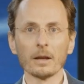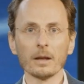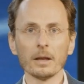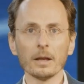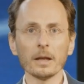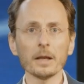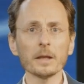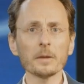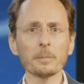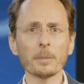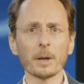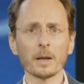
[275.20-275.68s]

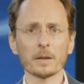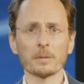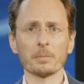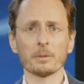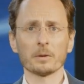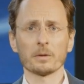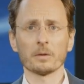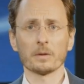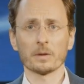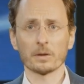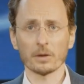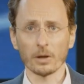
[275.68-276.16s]
It is possible
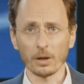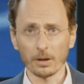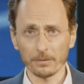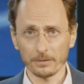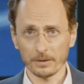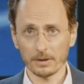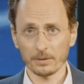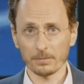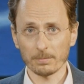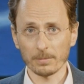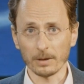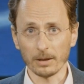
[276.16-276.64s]
to solve
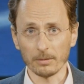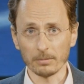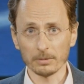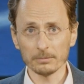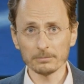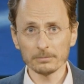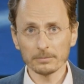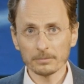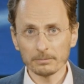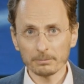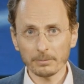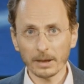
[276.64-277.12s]
this
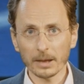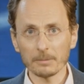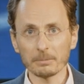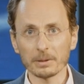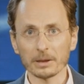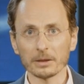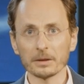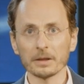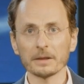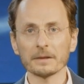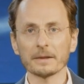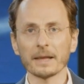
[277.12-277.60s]
problem by
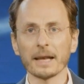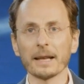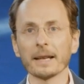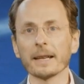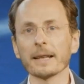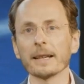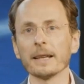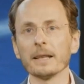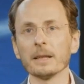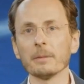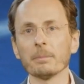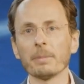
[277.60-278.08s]
building
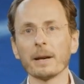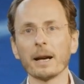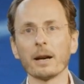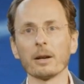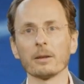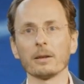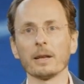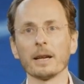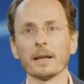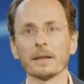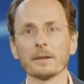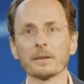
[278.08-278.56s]
dedicated
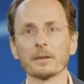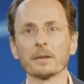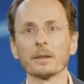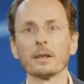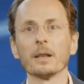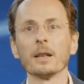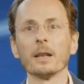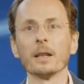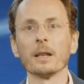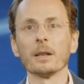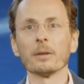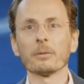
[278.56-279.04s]
power lines.
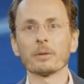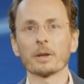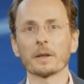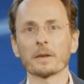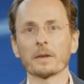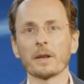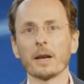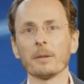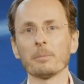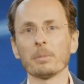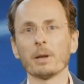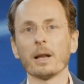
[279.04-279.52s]
For
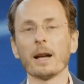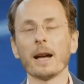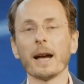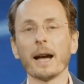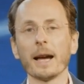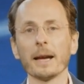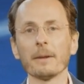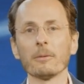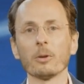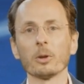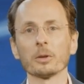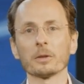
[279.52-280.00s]
example,
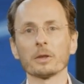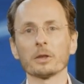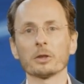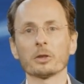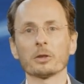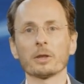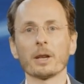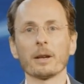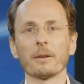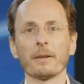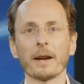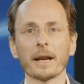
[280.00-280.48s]
high
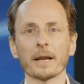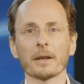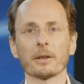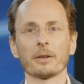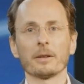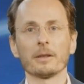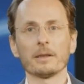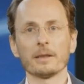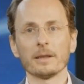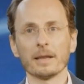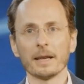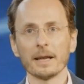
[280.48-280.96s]
voltage direct
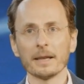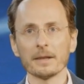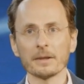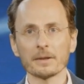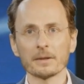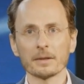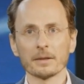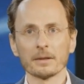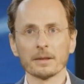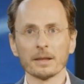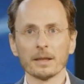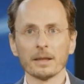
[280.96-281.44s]
current
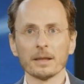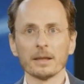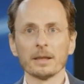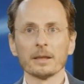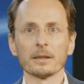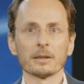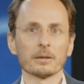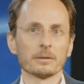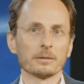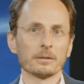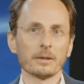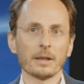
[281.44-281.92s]
lines,
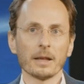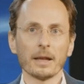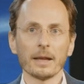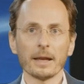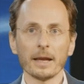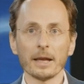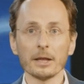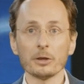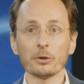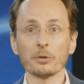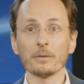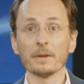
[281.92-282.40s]

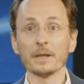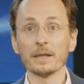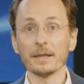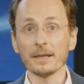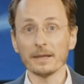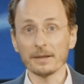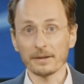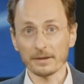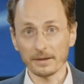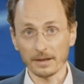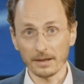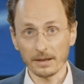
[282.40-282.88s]

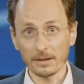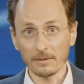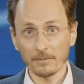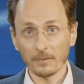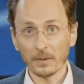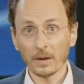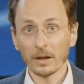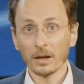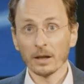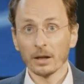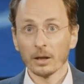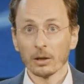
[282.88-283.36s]
HVDC,
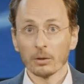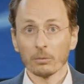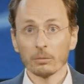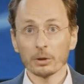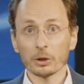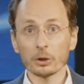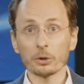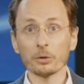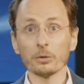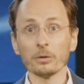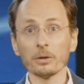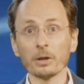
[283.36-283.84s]

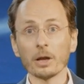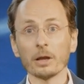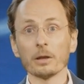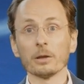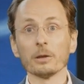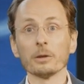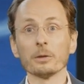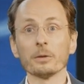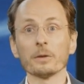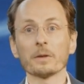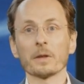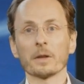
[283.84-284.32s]
which do
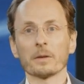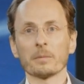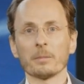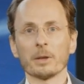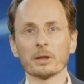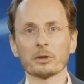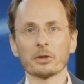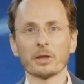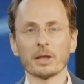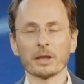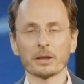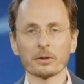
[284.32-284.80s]
not lose as
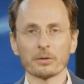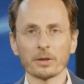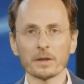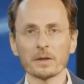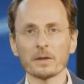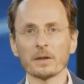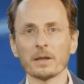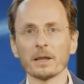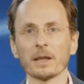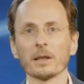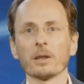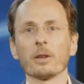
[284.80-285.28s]
much
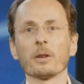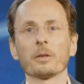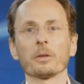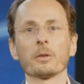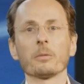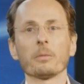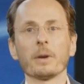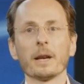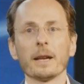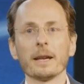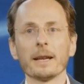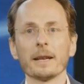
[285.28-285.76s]
electricity along
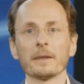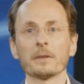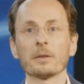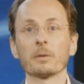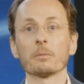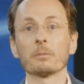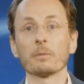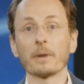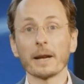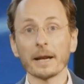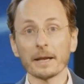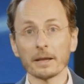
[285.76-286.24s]
the way as
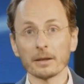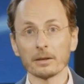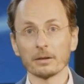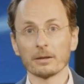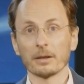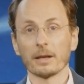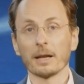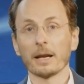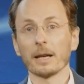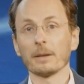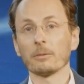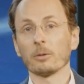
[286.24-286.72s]
the
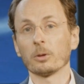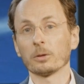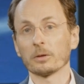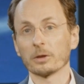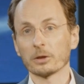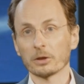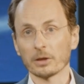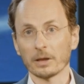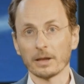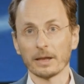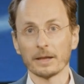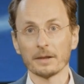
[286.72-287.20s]
regular high
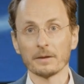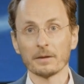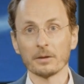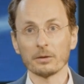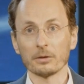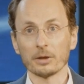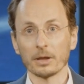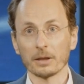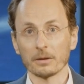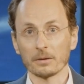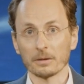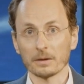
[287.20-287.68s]
voltage lines
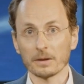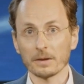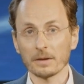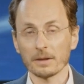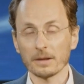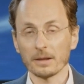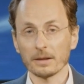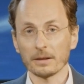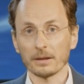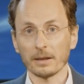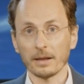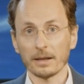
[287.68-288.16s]
you generally
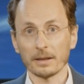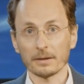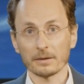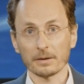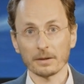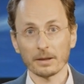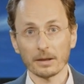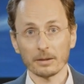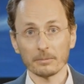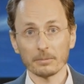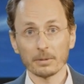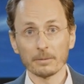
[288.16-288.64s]
see in the
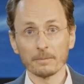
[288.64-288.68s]
landscape.